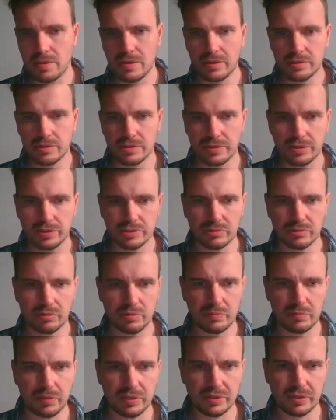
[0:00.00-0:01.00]
So this would
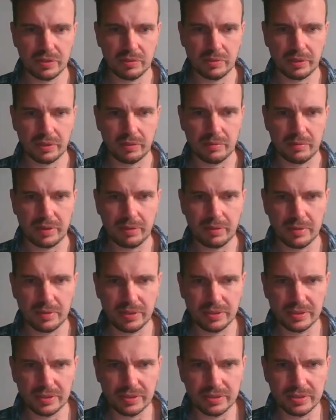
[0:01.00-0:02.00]
have been the quick way, but
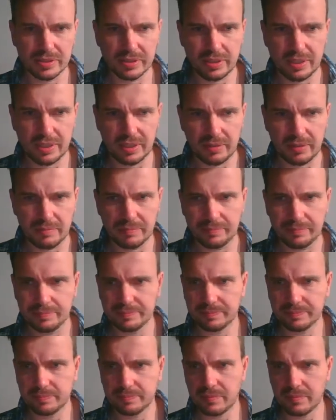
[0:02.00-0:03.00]
it
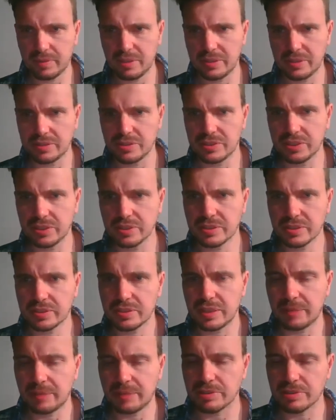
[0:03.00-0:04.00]
would
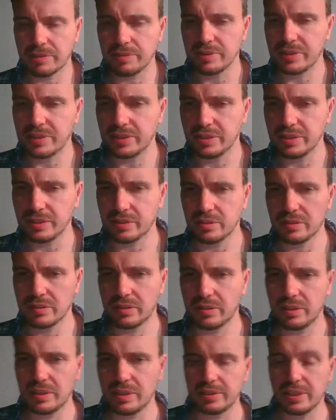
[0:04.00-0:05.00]

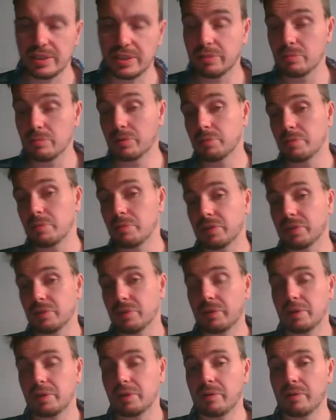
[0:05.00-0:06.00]
have been the
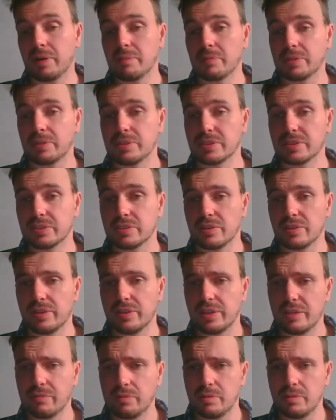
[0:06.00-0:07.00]
quicker way, but it's just not
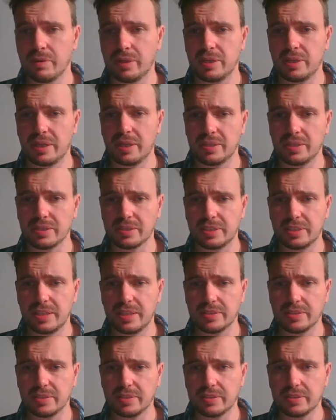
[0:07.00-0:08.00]
everyone
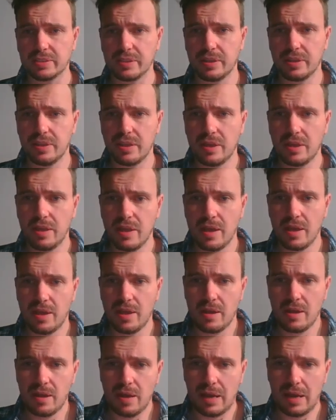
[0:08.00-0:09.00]
understands
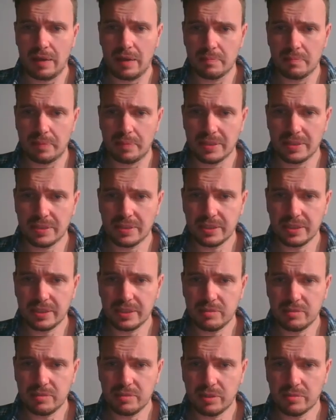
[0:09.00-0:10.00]
it.
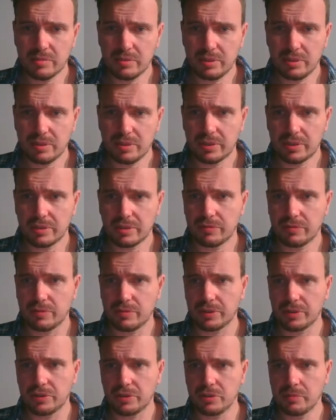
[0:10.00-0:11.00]
Basically, what we're looking for, a
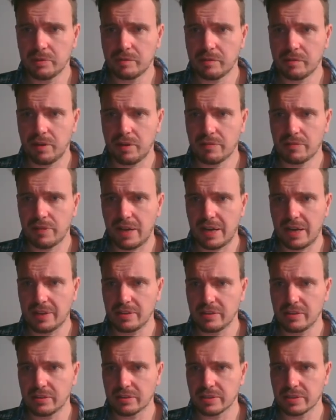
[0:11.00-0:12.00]
cubic graph either
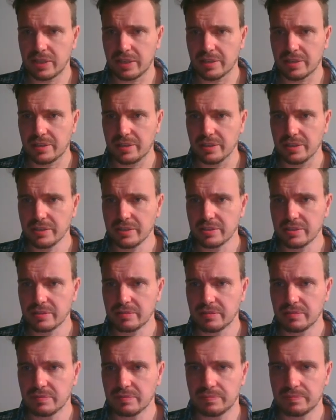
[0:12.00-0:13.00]
looks like this
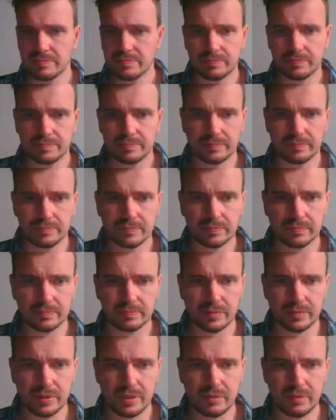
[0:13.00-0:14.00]

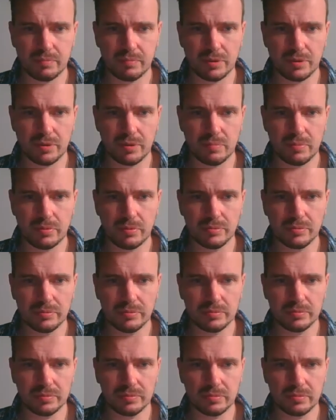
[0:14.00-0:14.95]
in purple,